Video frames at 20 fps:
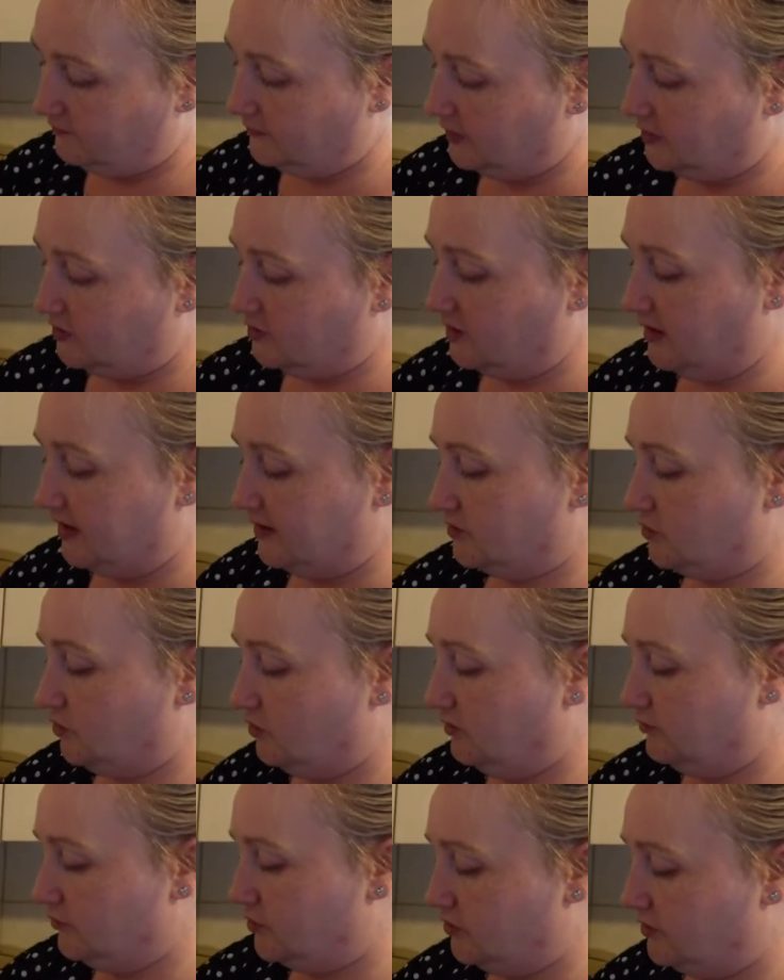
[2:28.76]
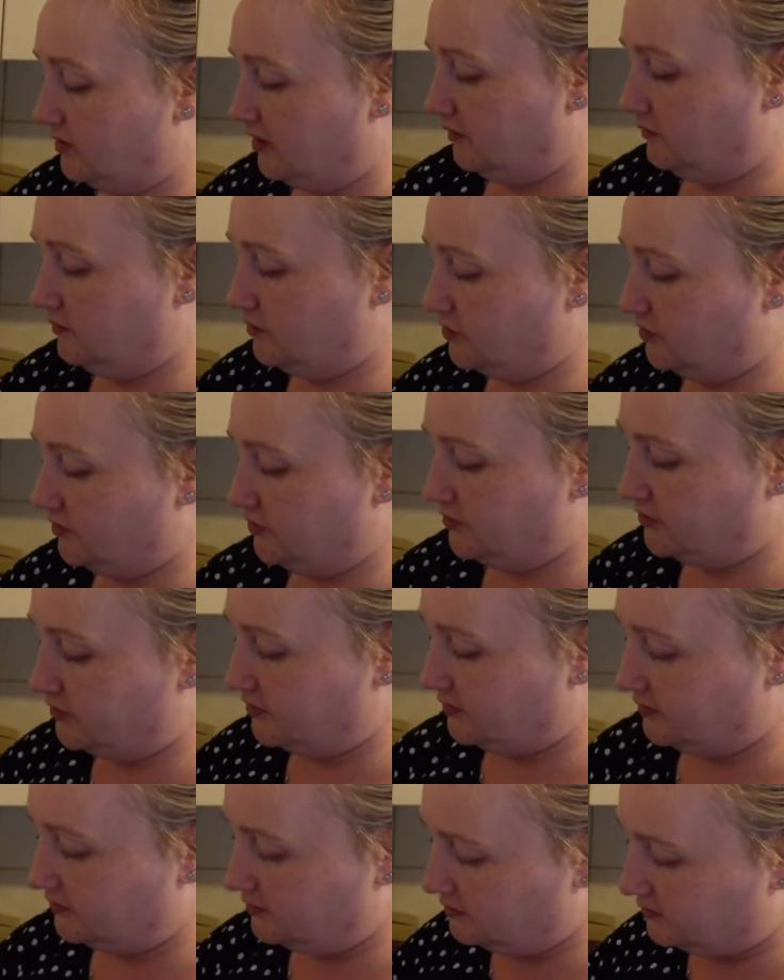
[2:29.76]
So guys, all I'm doing now is
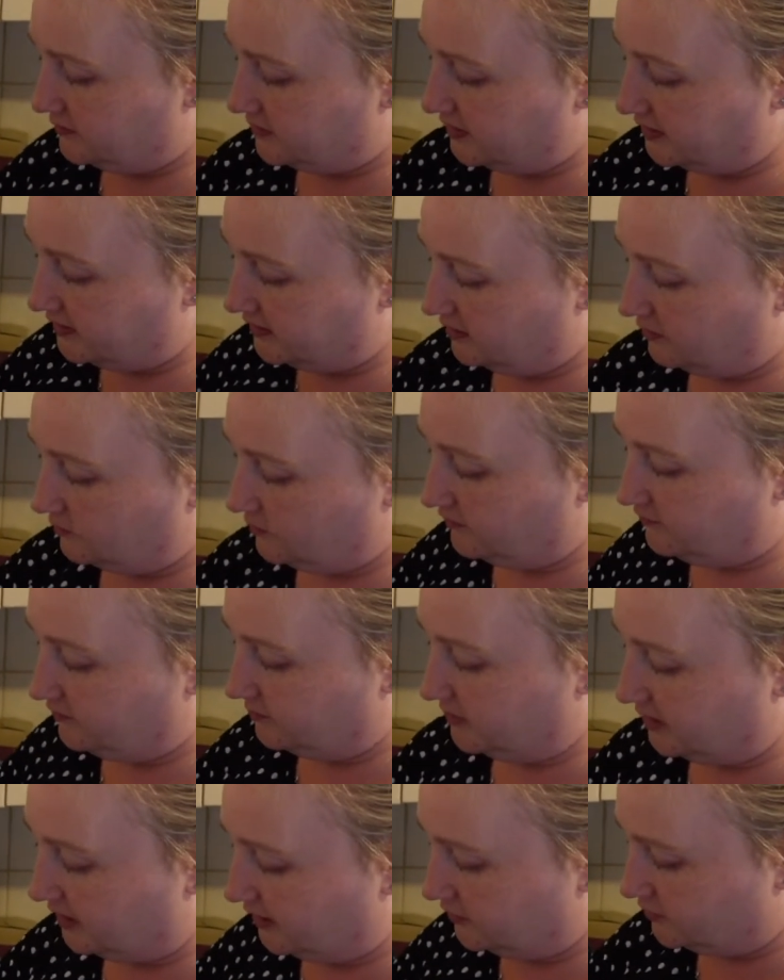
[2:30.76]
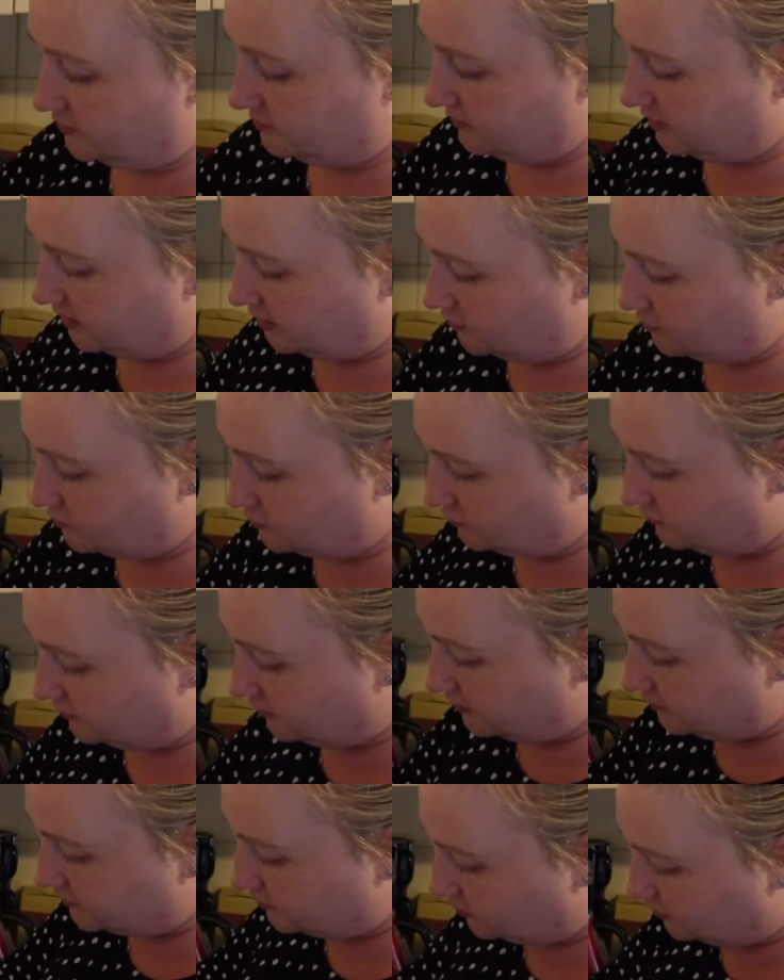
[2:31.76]
just taking it away from the edge and making sure
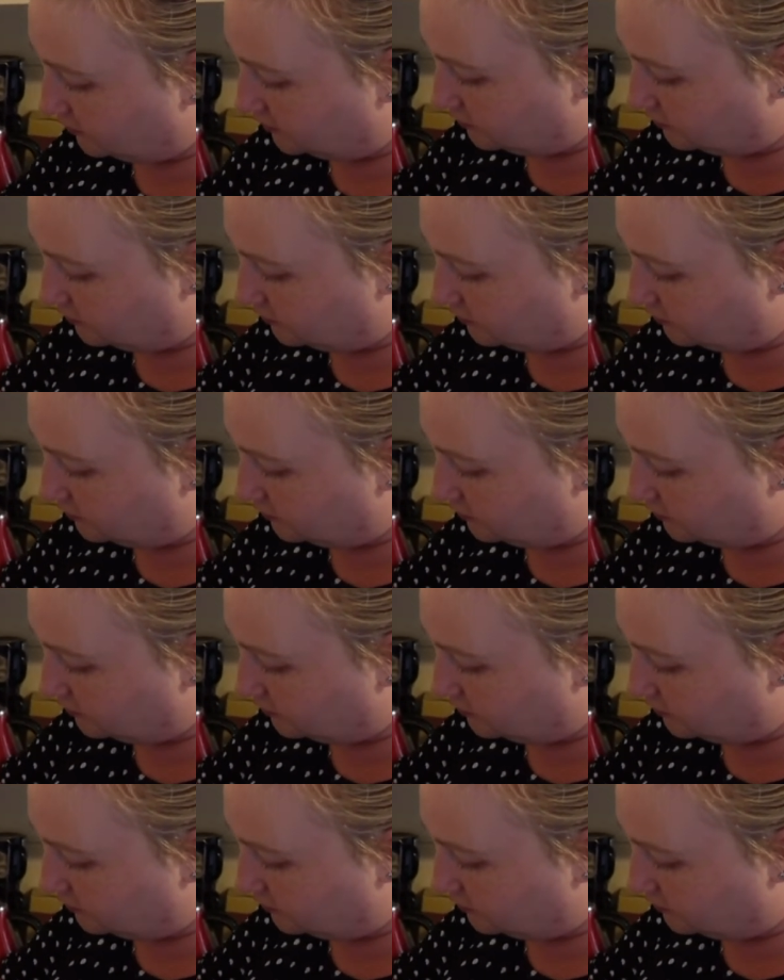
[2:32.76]
that it's all